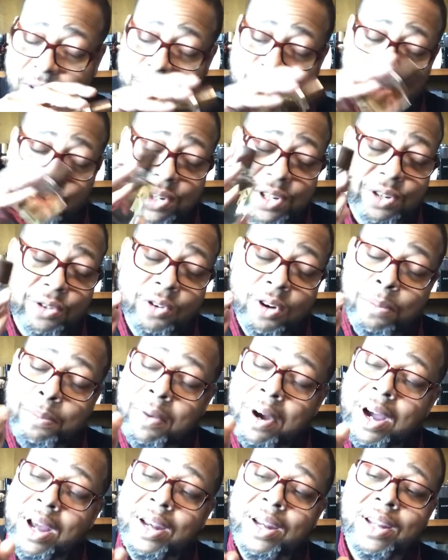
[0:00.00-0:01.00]
of Giorgio
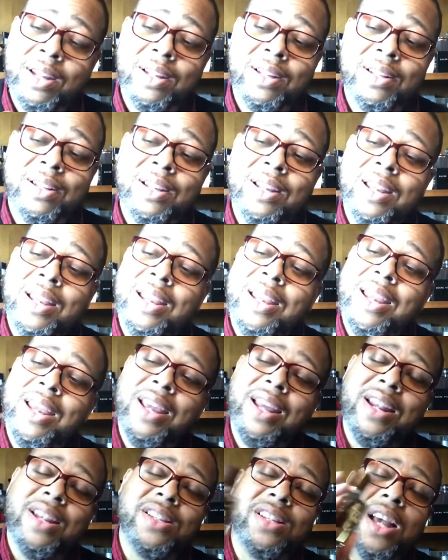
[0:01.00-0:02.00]
Armani,
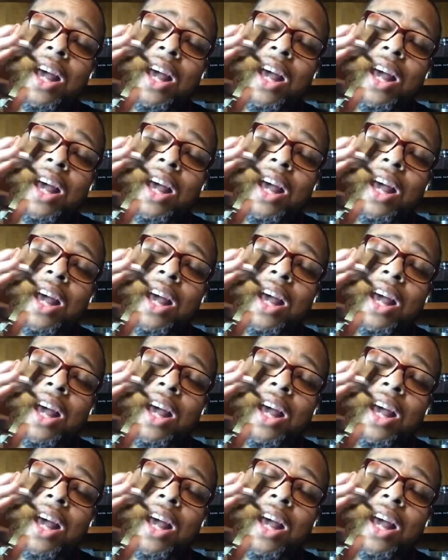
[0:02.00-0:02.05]
it is